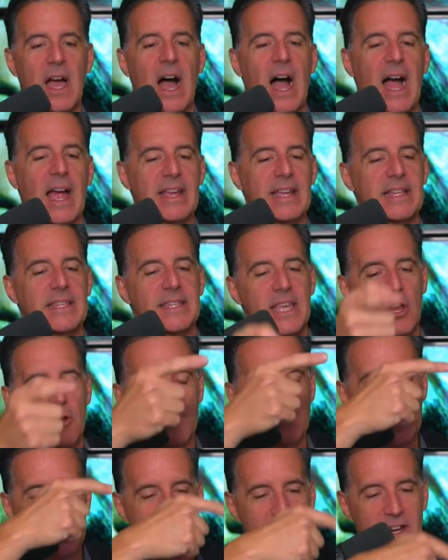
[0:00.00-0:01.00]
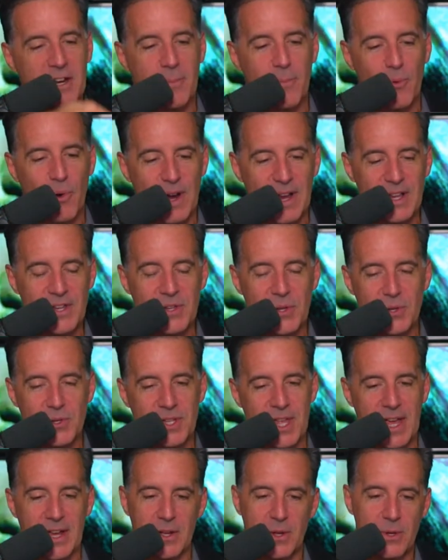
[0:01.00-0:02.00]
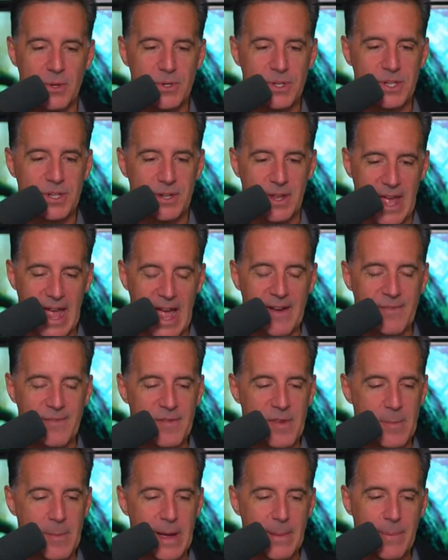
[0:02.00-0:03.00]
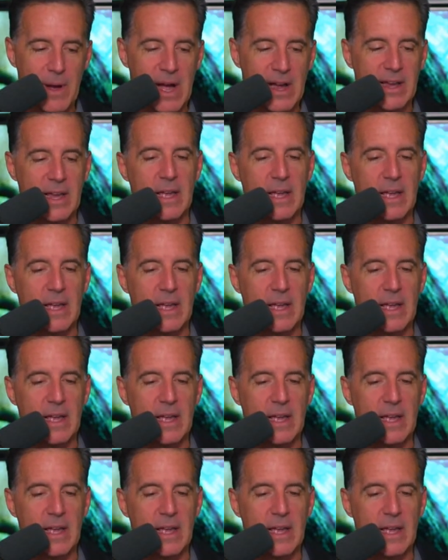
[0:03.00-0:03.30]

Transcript: I can tell them they need appraisals. That goes half of it my pocket.